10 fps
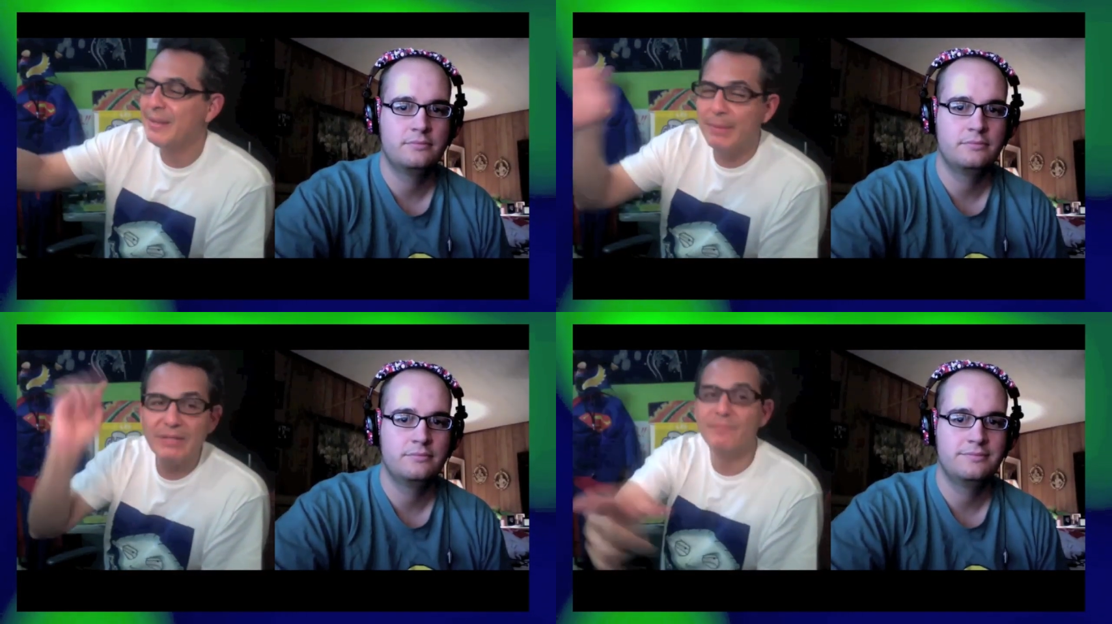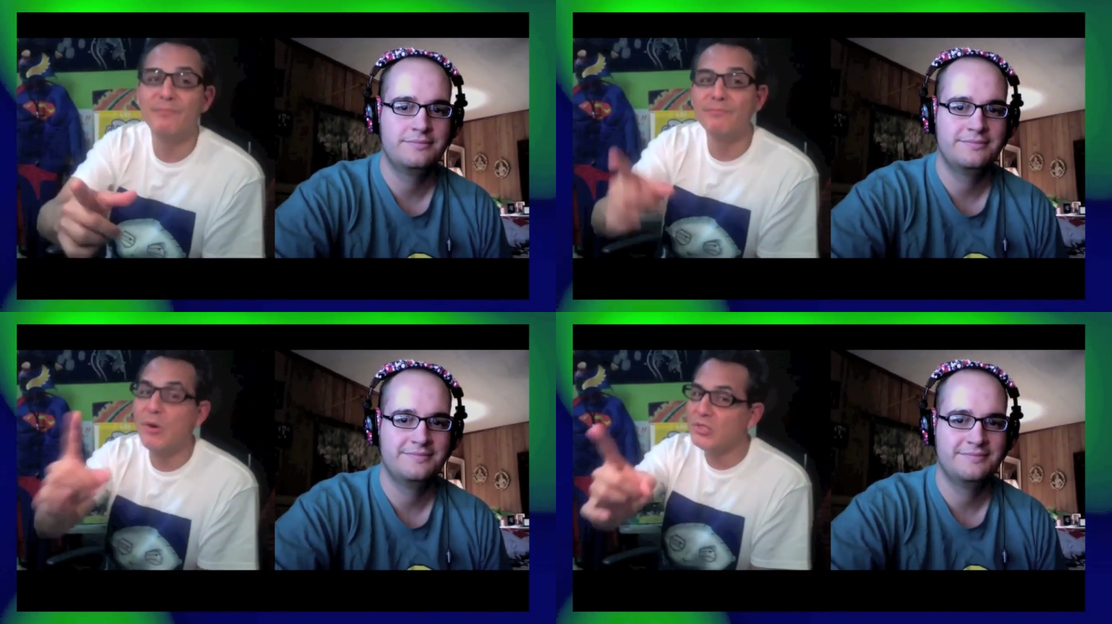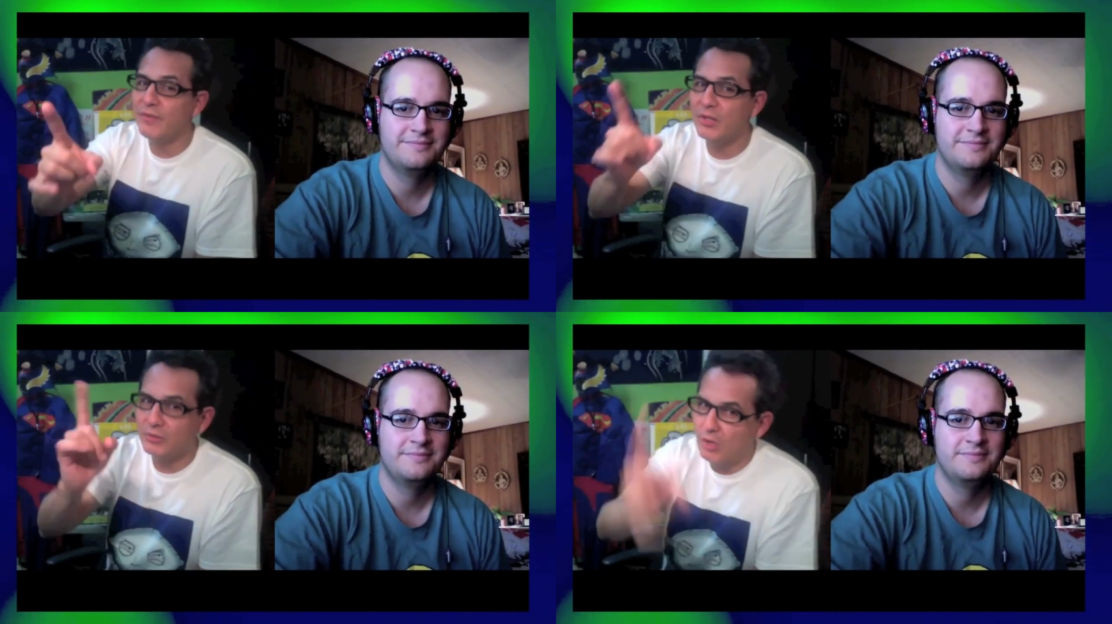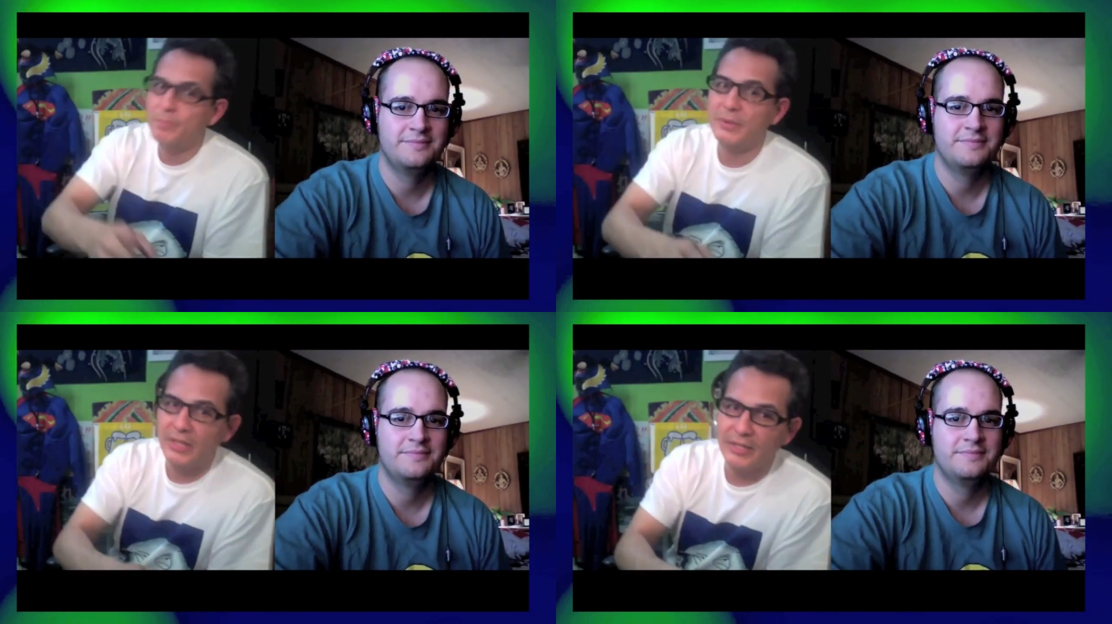Speaker 1: But most of all, don't
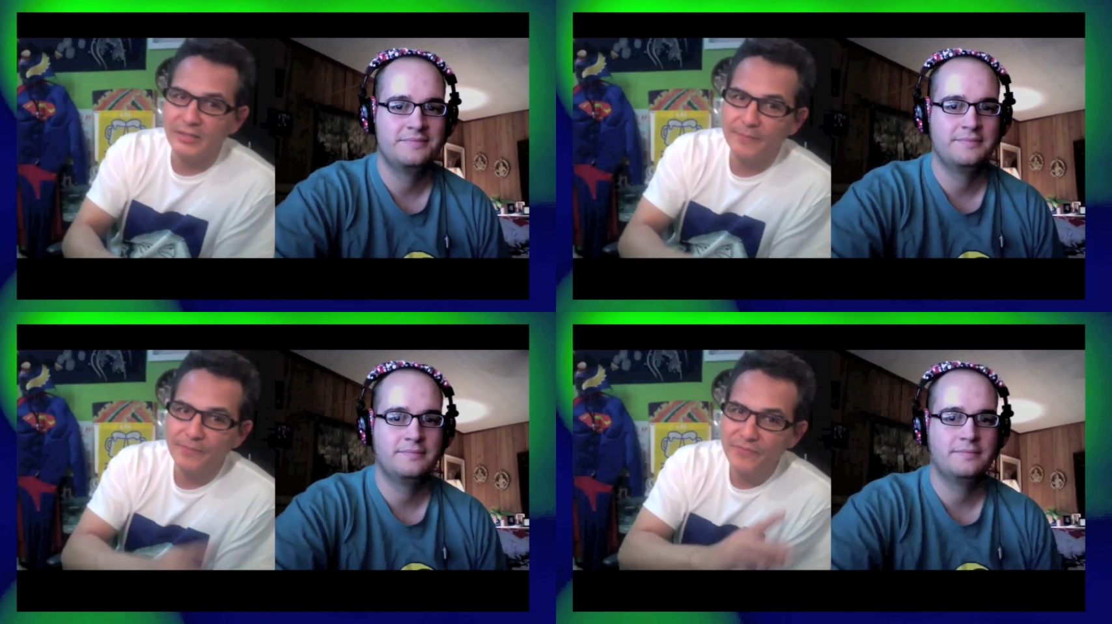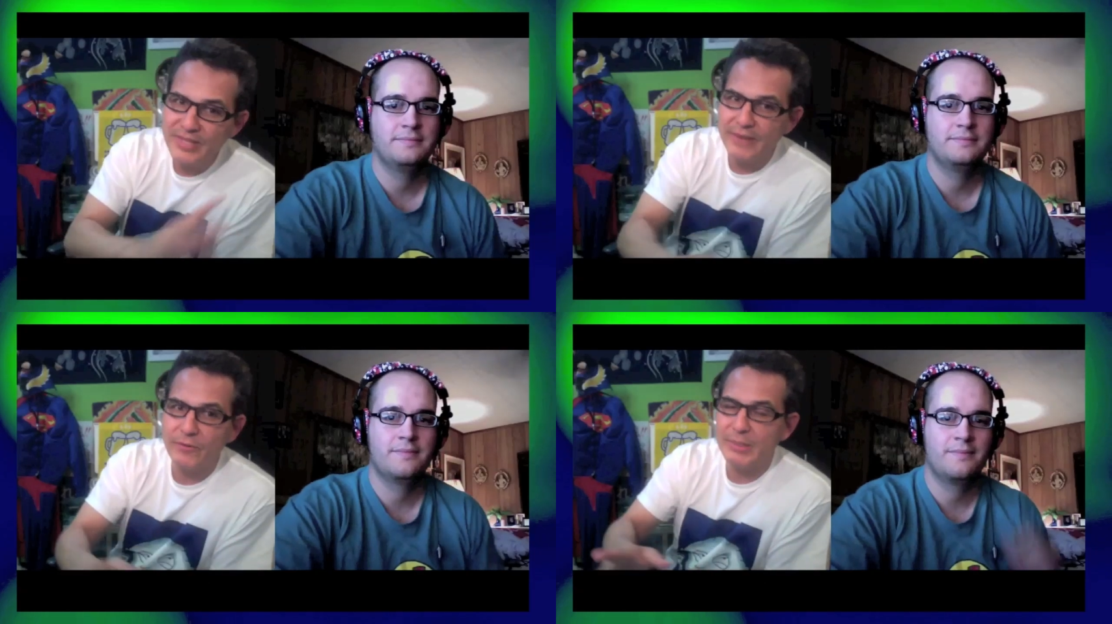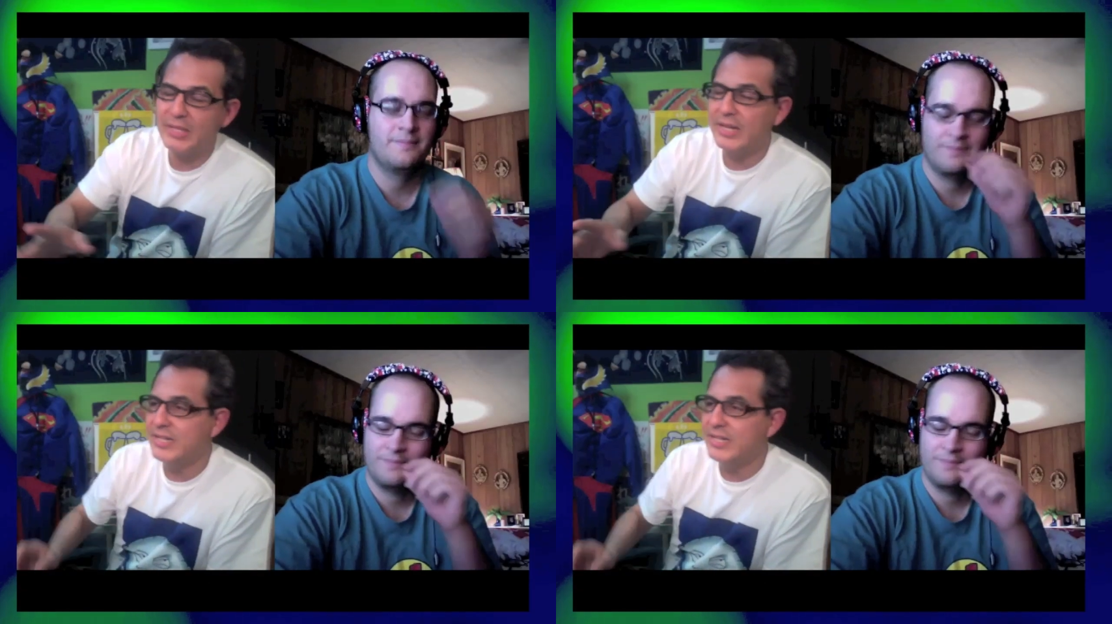be late. Never be late.